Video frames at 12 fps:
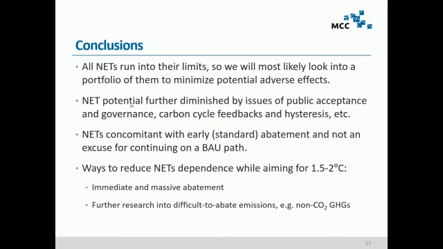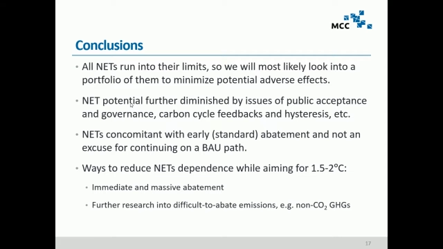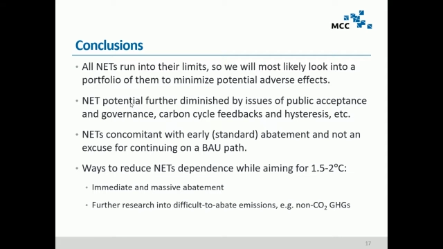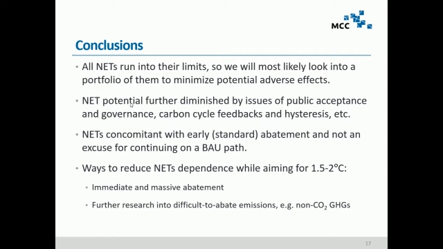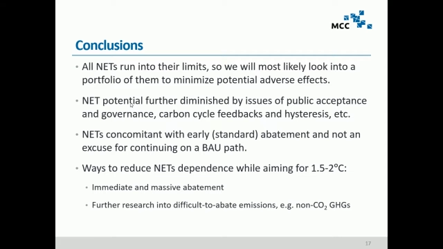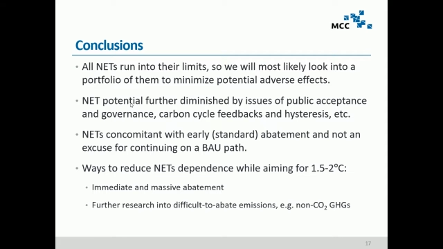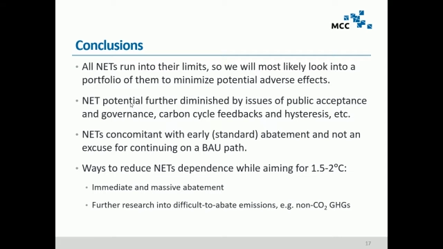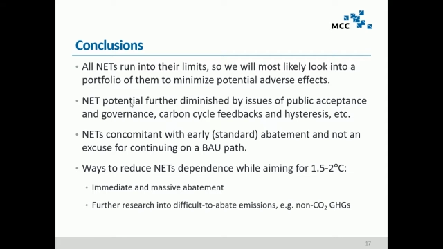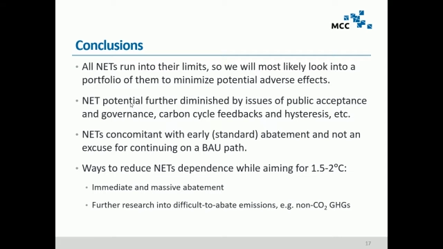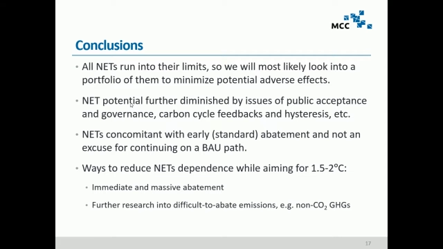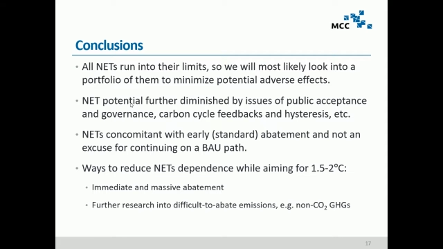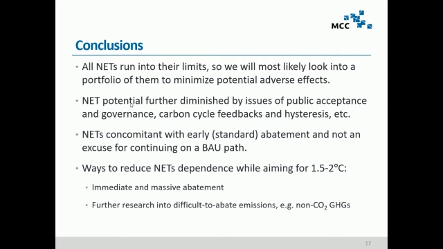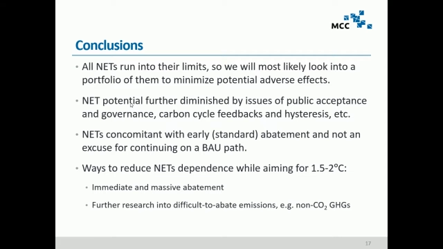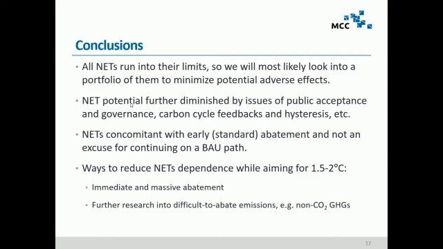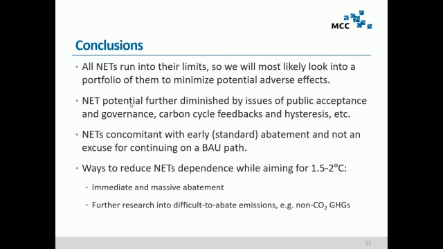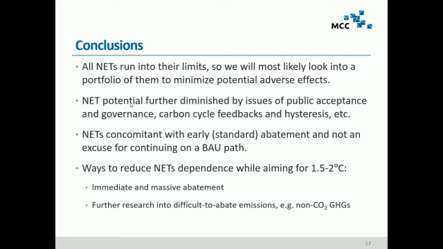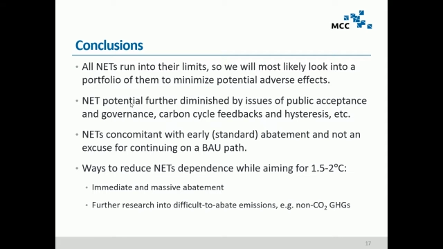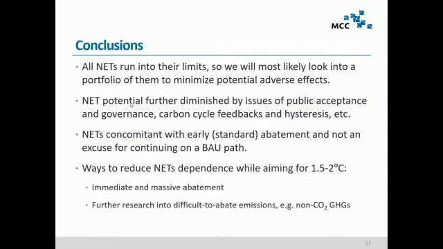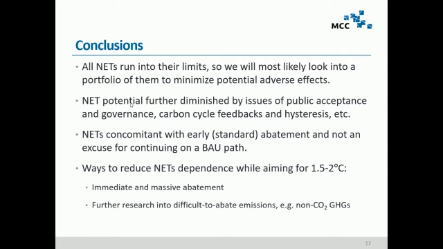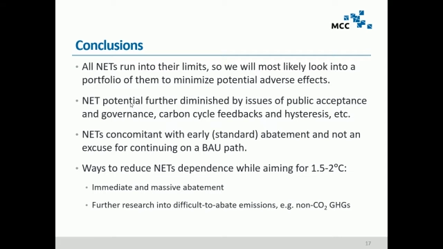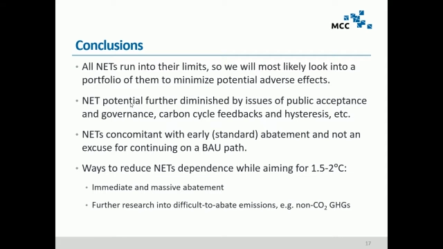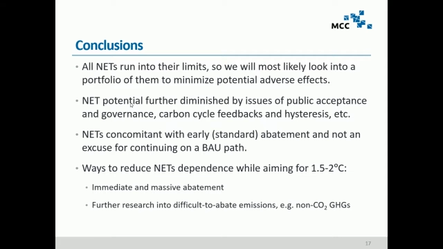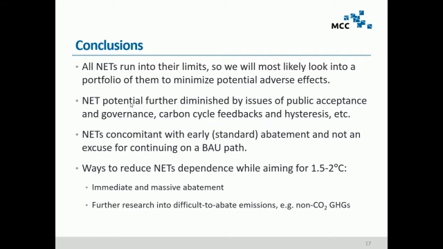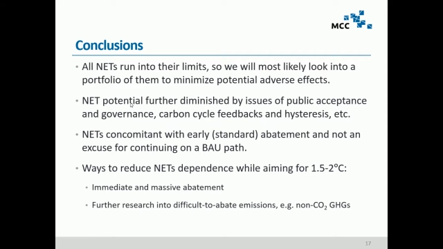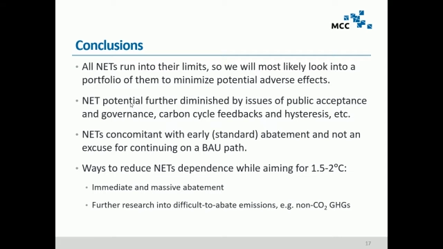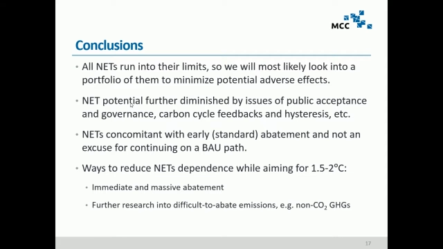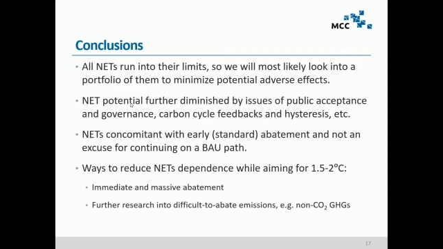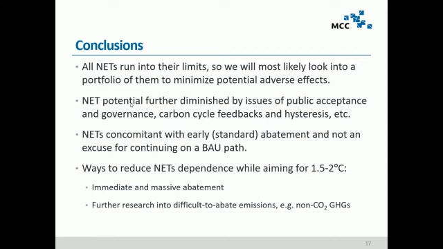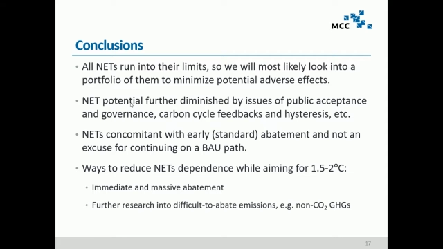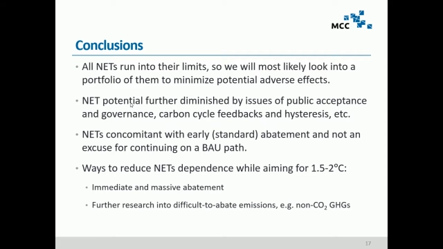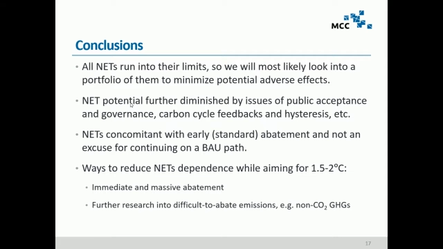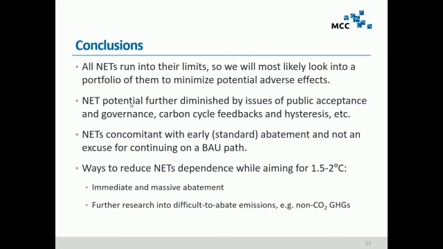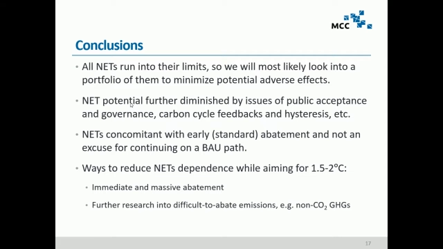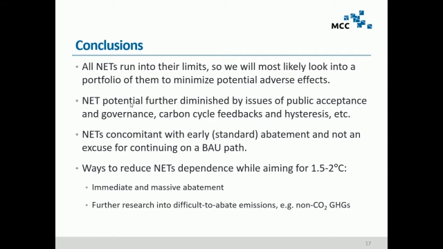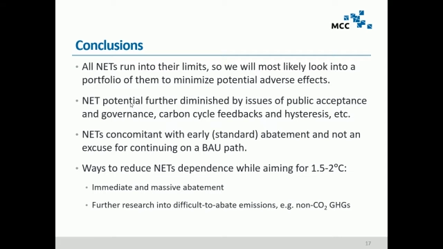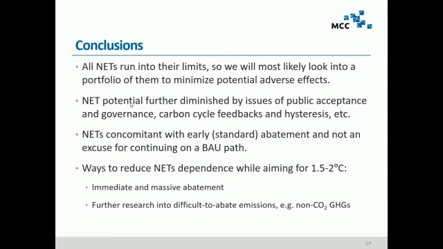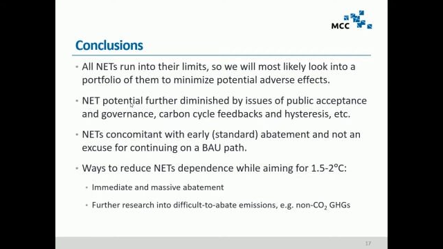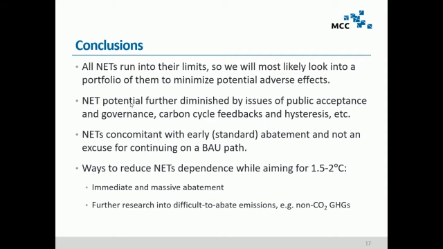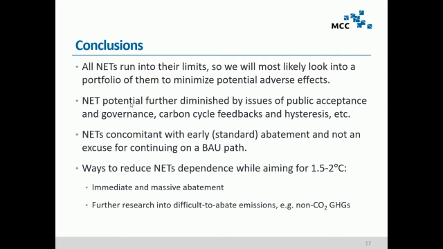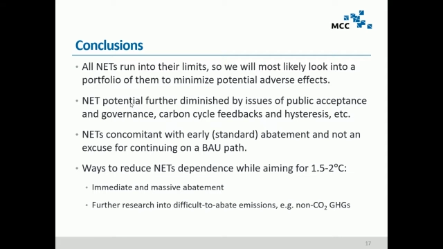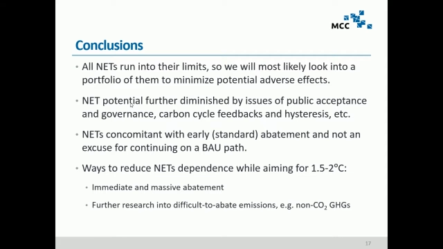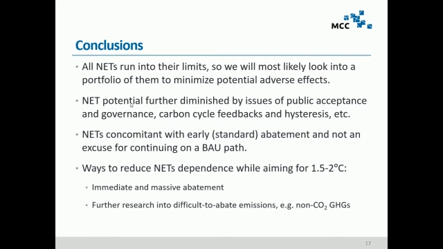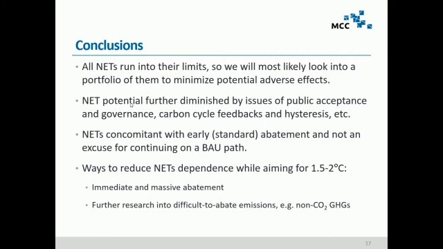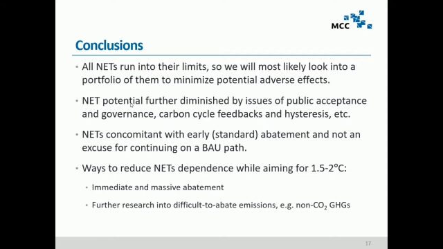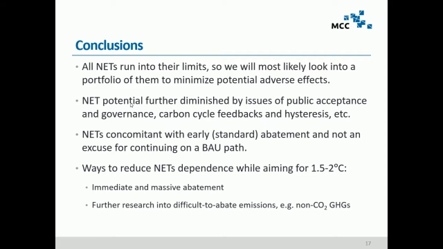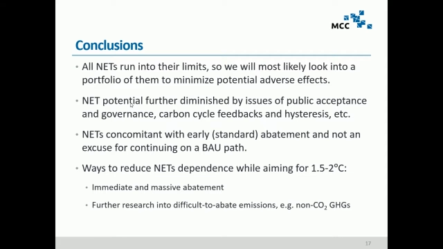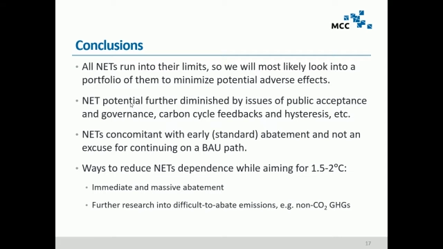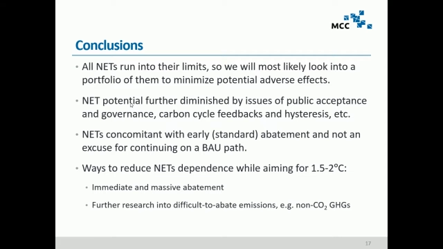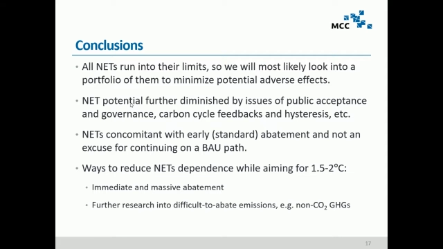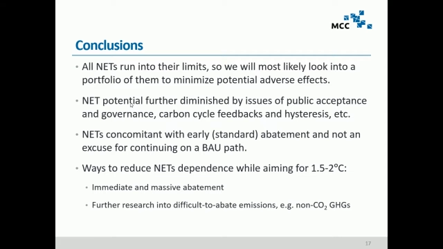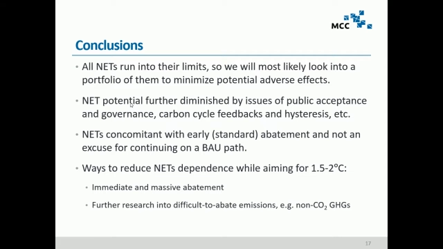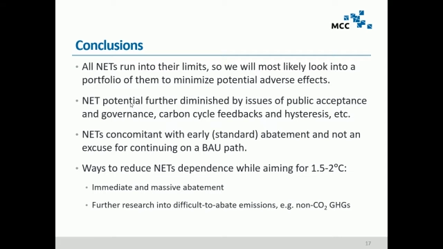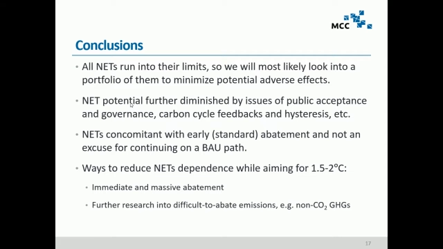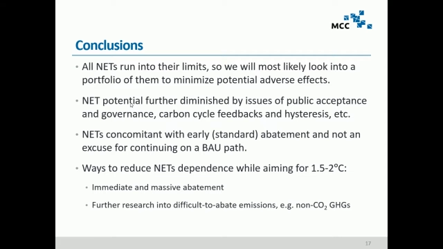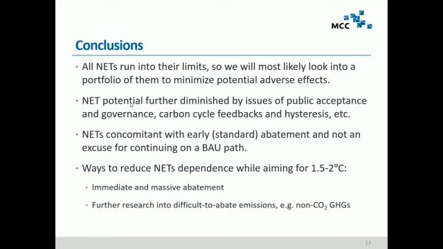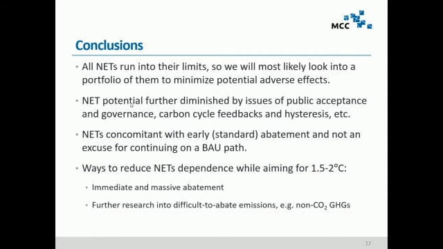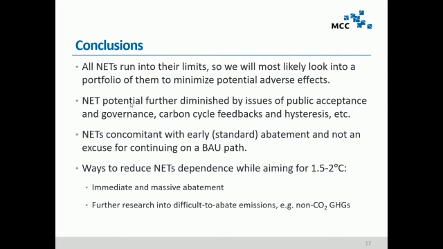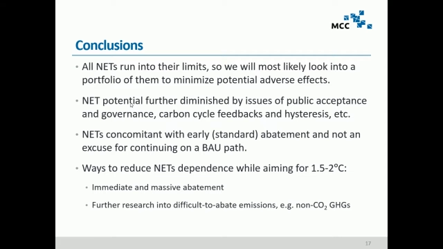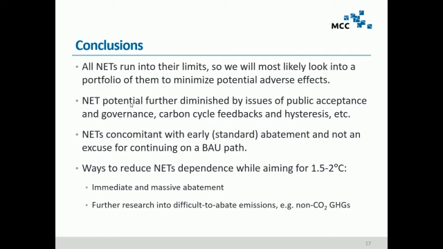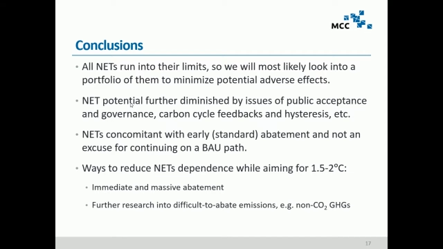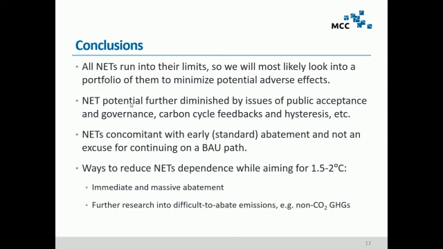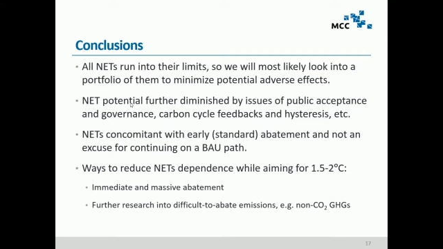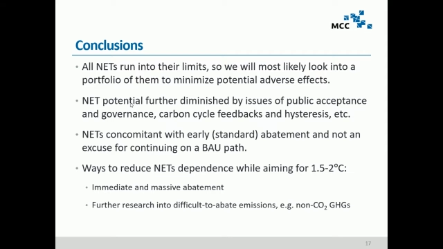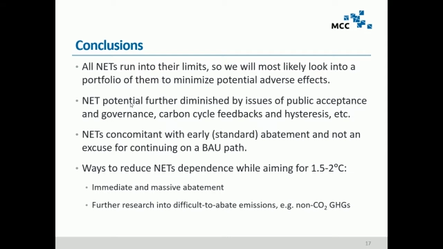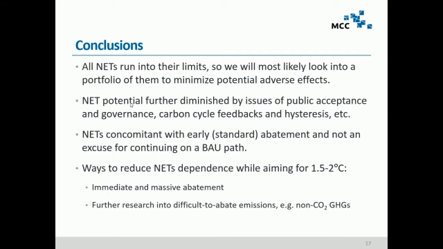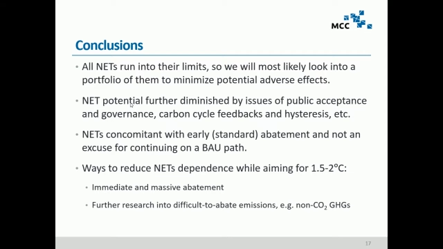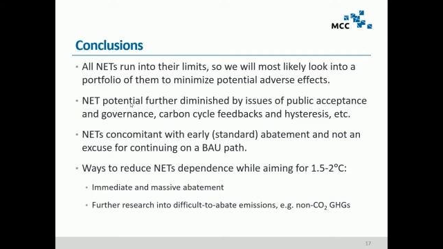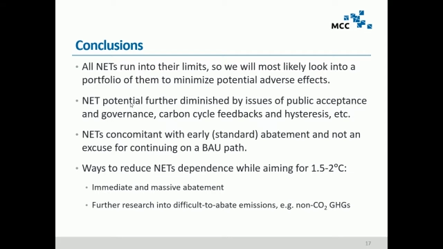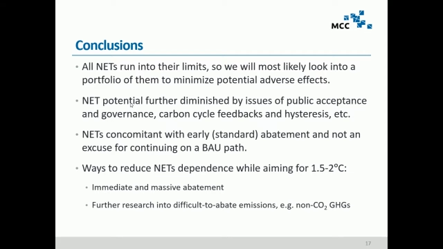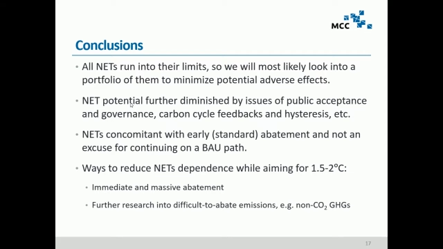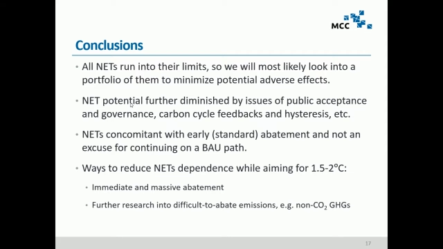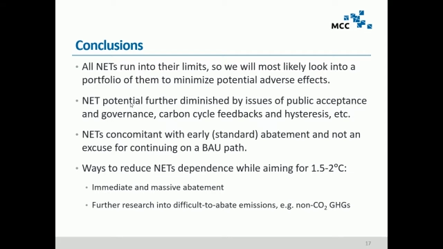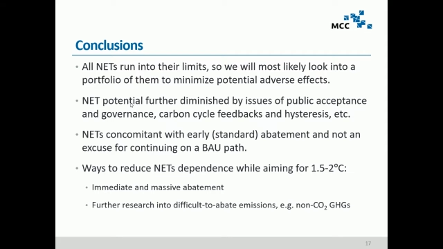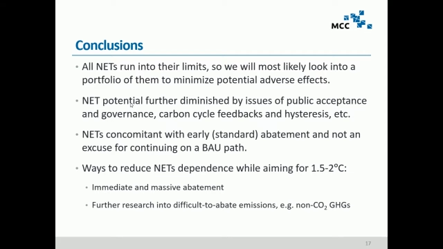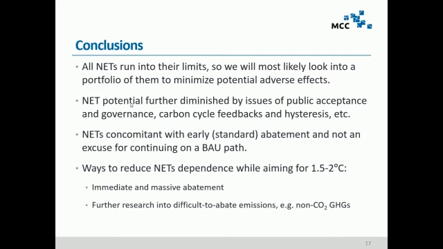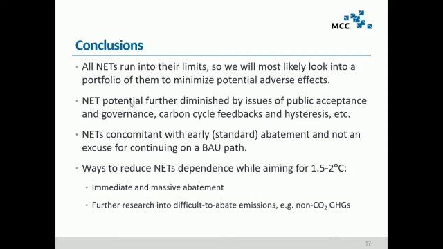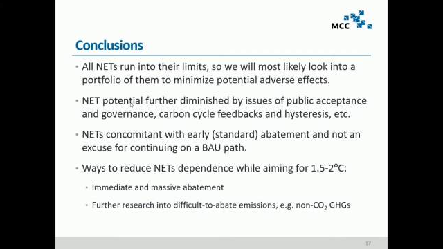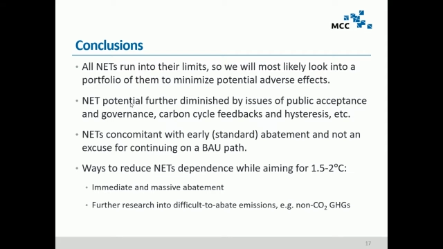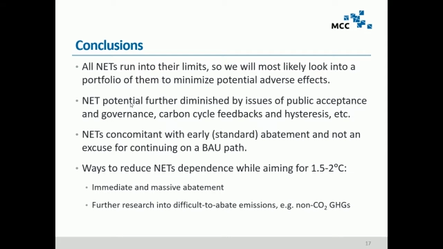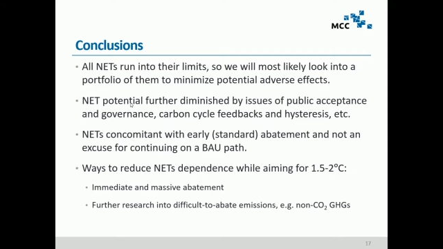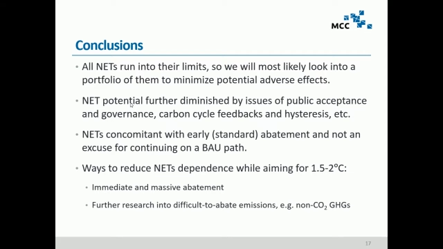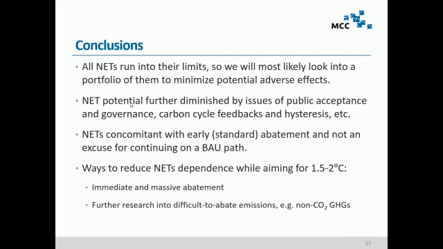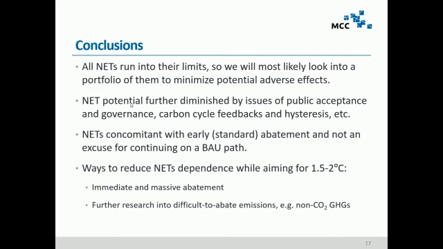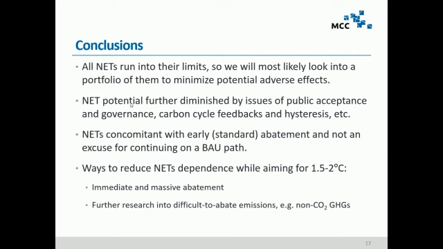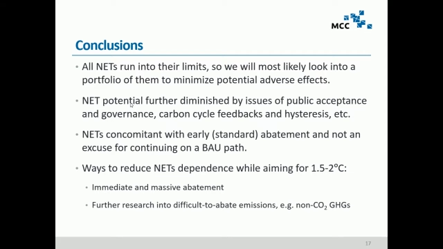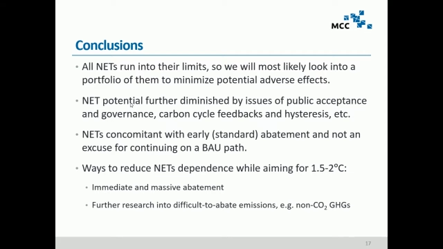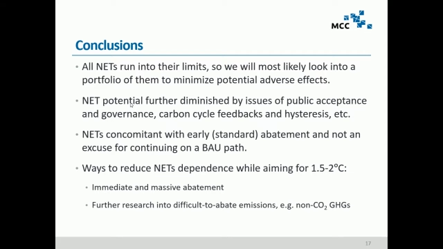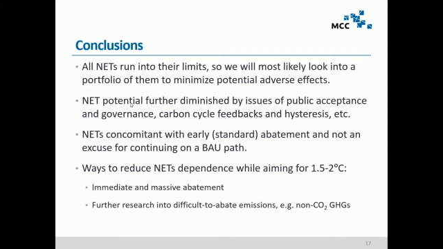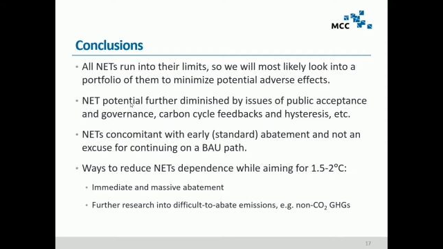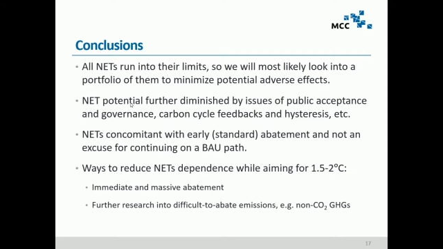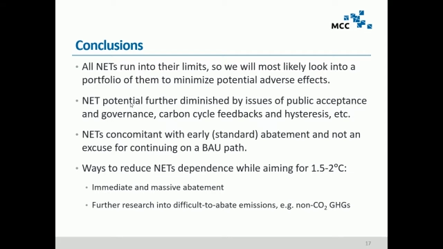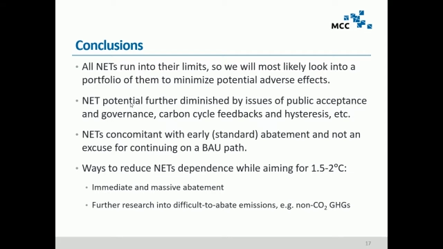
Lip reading: No face is visible, so there are no lips to read.